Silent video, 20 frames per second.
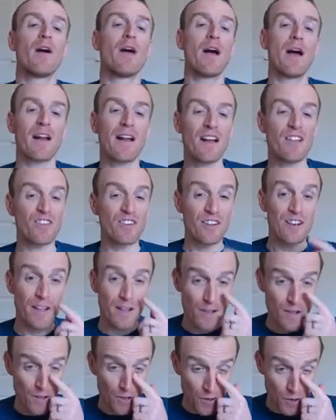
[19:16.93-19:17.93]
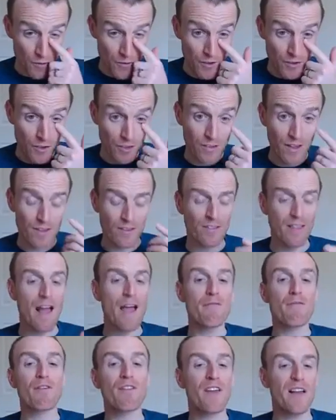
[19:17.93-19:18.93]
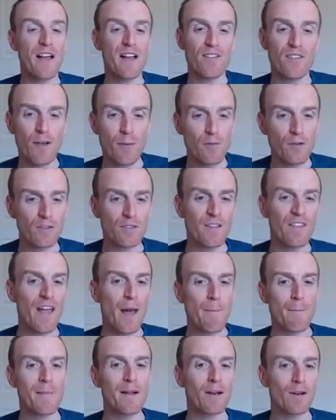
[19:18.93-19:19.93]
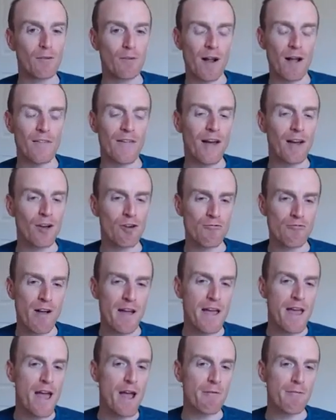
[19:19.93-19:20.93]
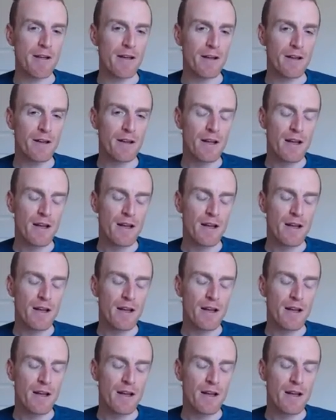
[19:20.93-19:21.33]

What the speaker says: And actually, there's a sense that everything ends up just in that middle ground, that grey area.